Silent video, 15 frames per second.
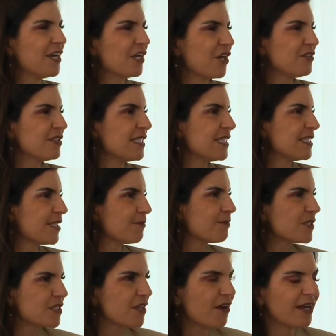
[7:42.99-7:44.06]
go see some
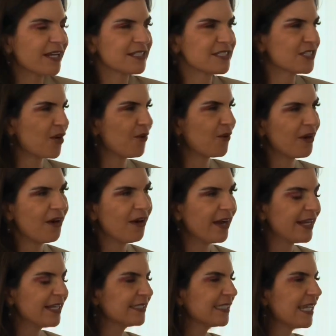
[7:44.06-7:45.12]
sites, go on
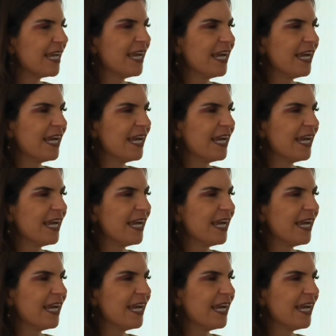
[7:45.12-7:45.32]
hikes,